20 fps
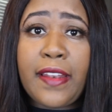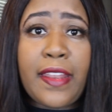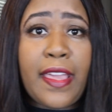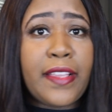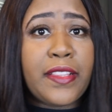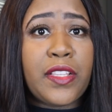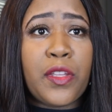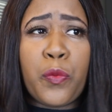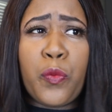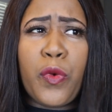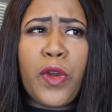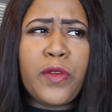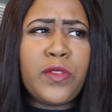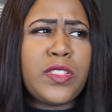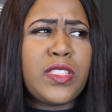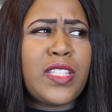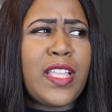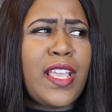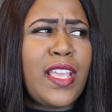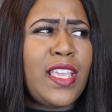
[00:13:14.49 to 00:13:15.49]
Like, the
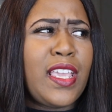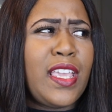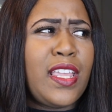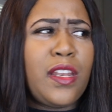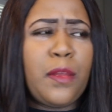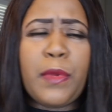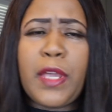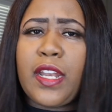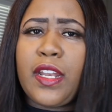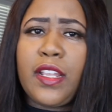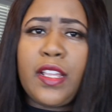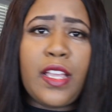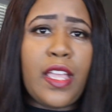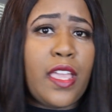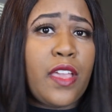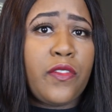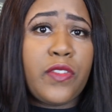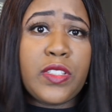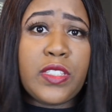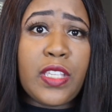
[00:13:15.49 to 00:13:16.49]
worst thing anybody could
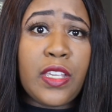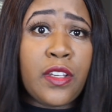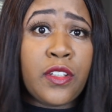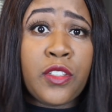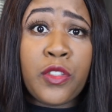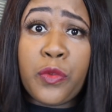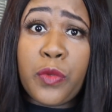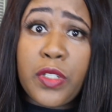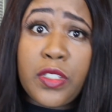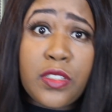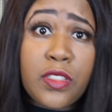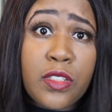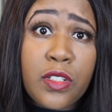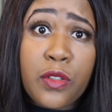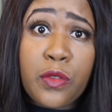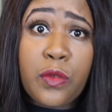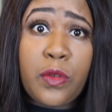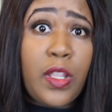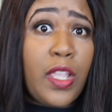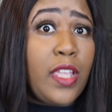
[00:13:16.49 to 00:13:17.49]
ever tell you is
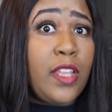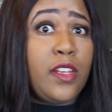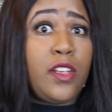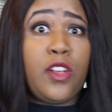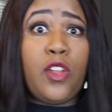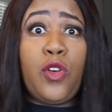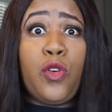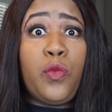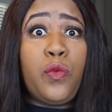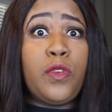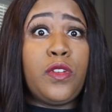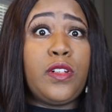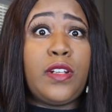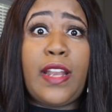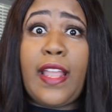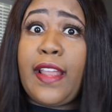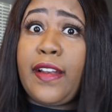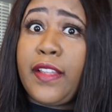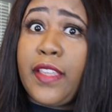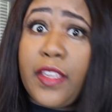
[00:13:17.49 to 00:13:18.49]
no, and no will
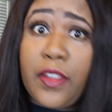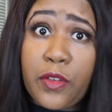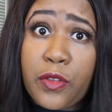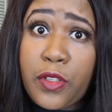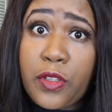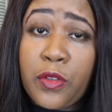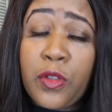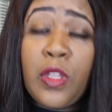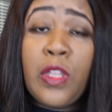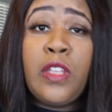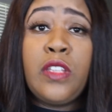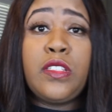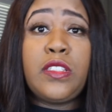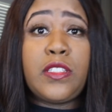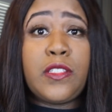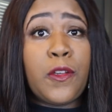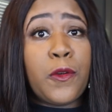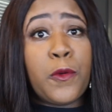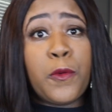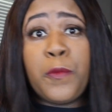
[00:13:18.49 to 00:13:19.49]
not kill you.
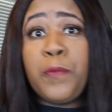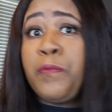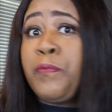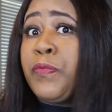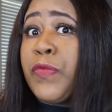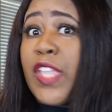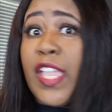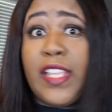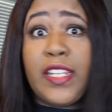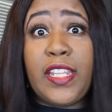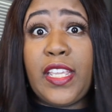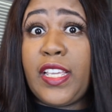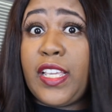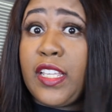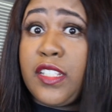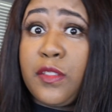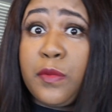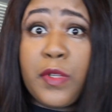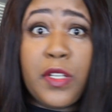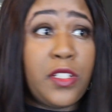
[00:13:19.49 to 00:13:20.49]
So, and then
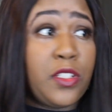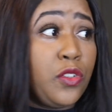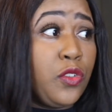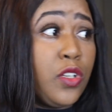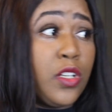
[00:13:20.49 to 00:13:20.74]
guess what?